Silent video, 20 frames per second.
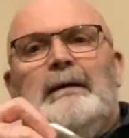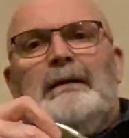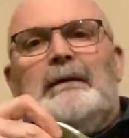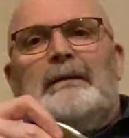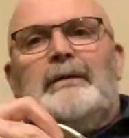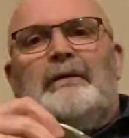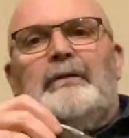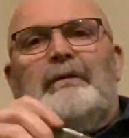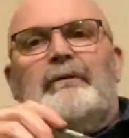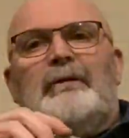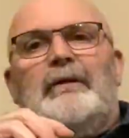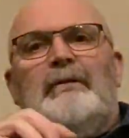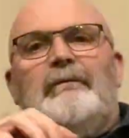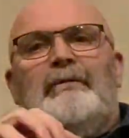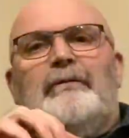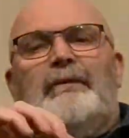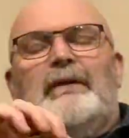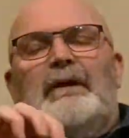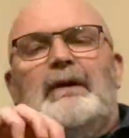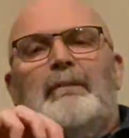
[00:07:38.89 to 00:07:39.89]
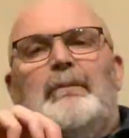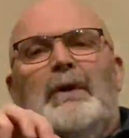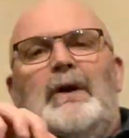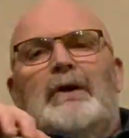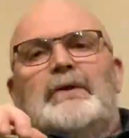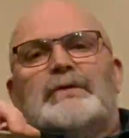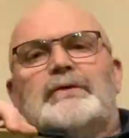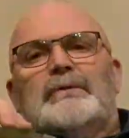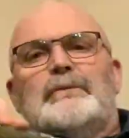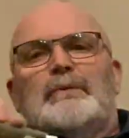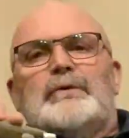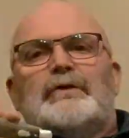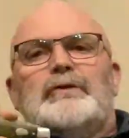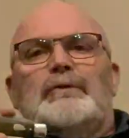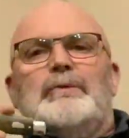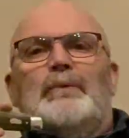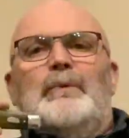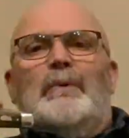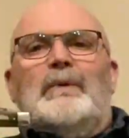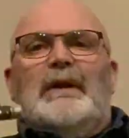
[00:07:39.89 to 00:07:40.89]
this is Steve from Fading Margins, wishing
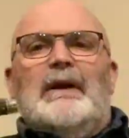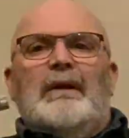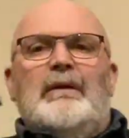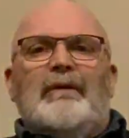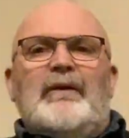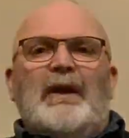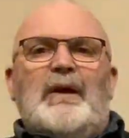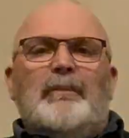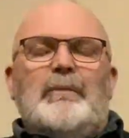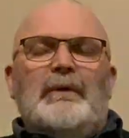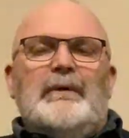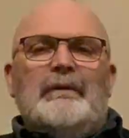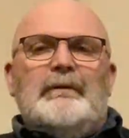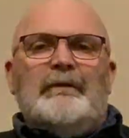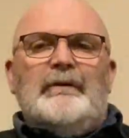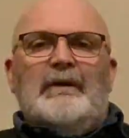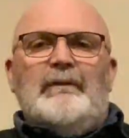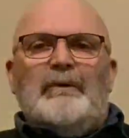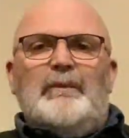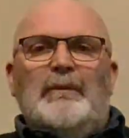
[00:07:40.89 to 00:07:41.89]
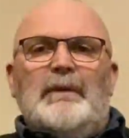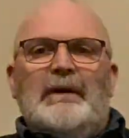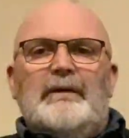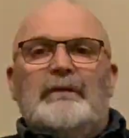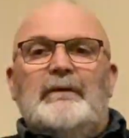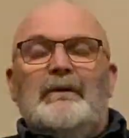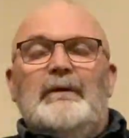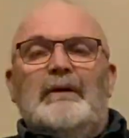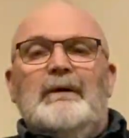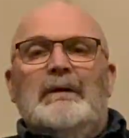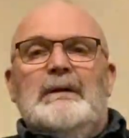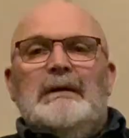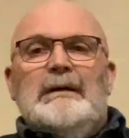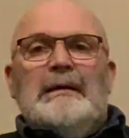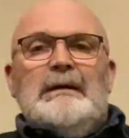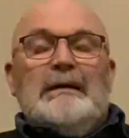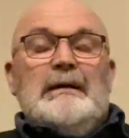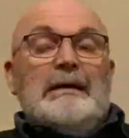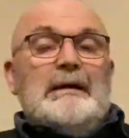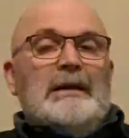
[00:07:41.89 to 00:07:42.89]
you all health, happiness, and every blessing.
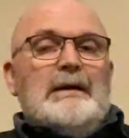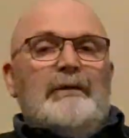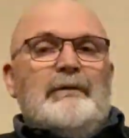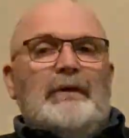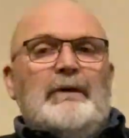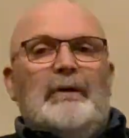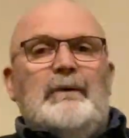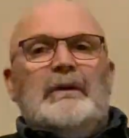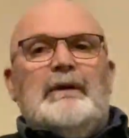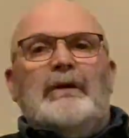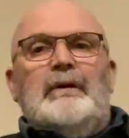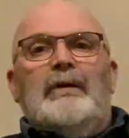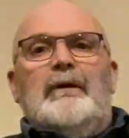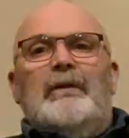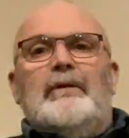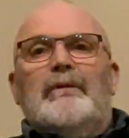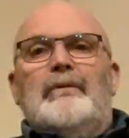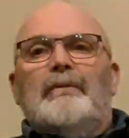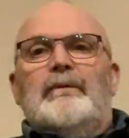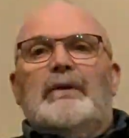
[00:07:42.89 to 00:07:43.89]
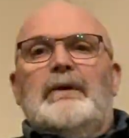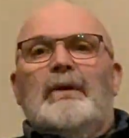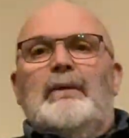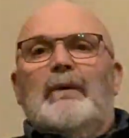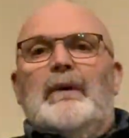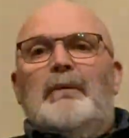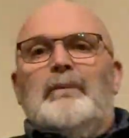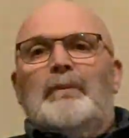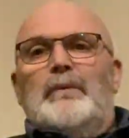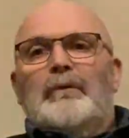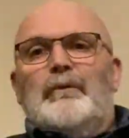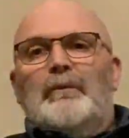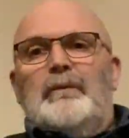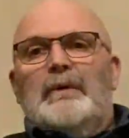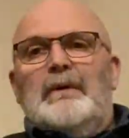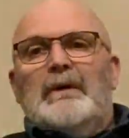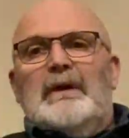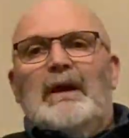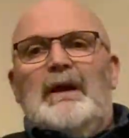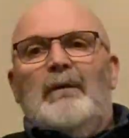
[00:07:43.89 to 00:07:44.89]
If I don't get another video out
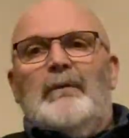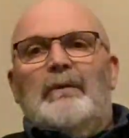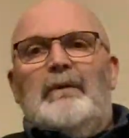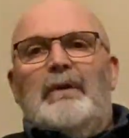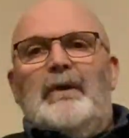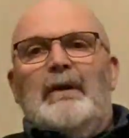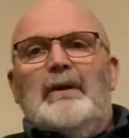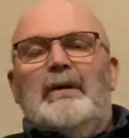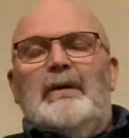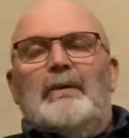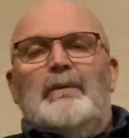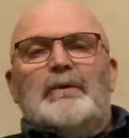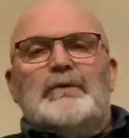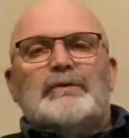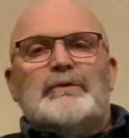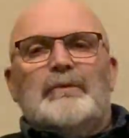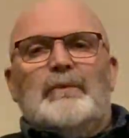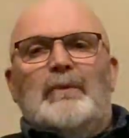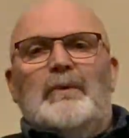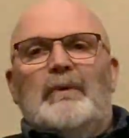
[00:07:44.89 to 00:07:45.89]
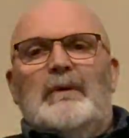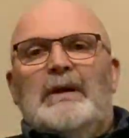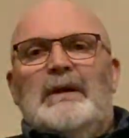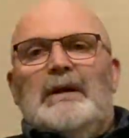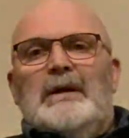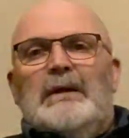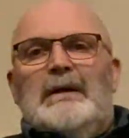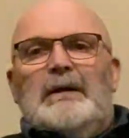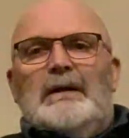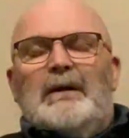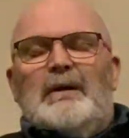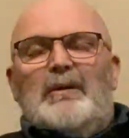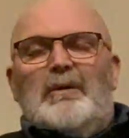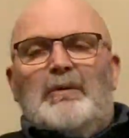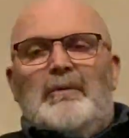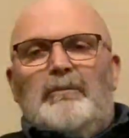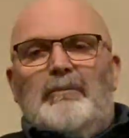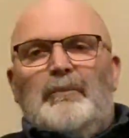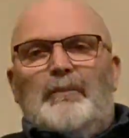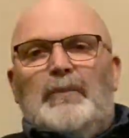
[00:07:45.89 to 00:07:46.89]
between now and then, I wish you all
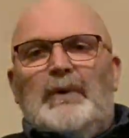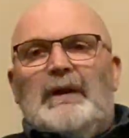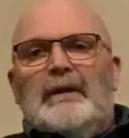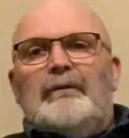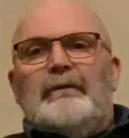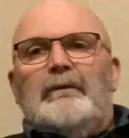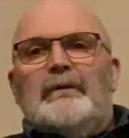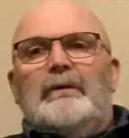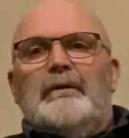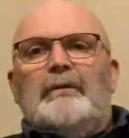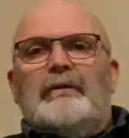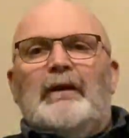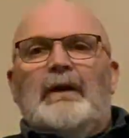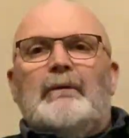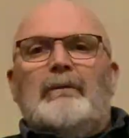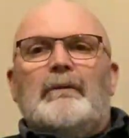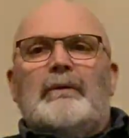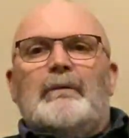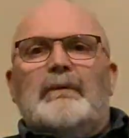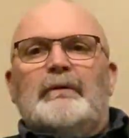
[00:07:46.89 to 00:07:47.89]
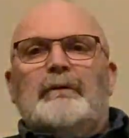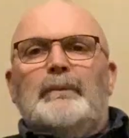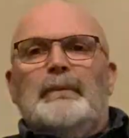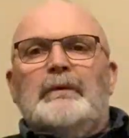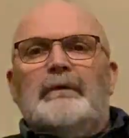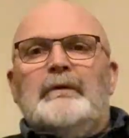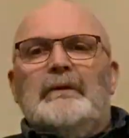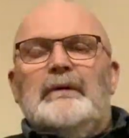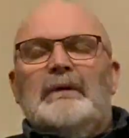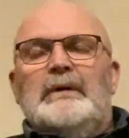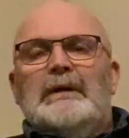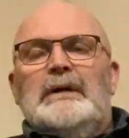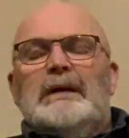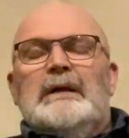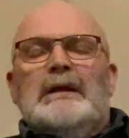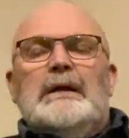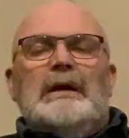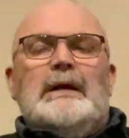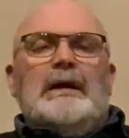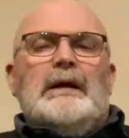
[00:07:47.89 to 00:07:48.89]
a blessed and sacred Christmas.
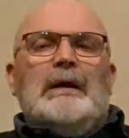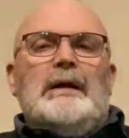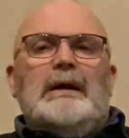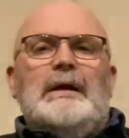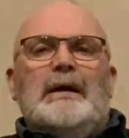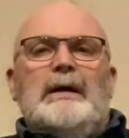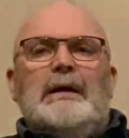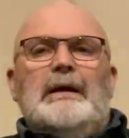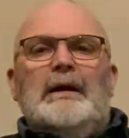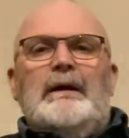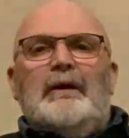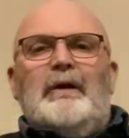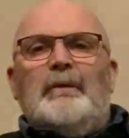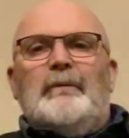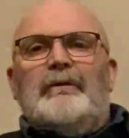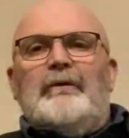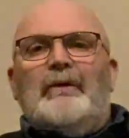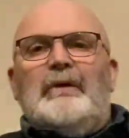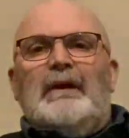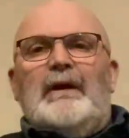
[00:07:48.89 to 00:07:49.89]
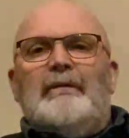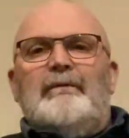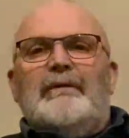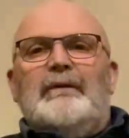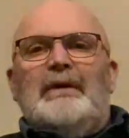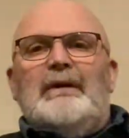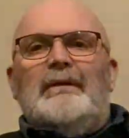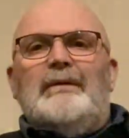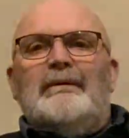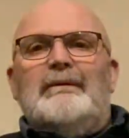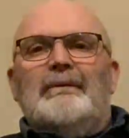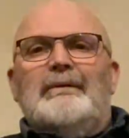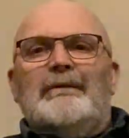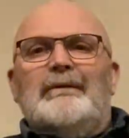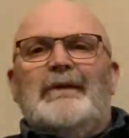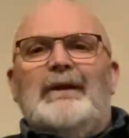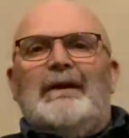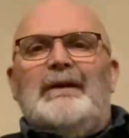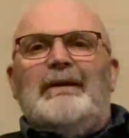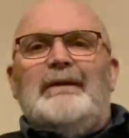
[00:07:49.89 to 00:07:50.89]
And I'm signing out for now.
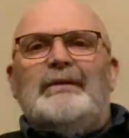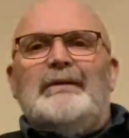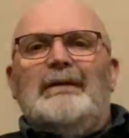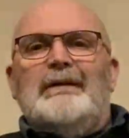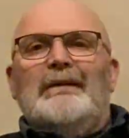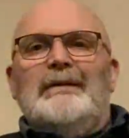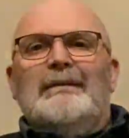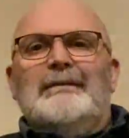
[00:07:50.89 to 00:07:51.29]
Take it easy.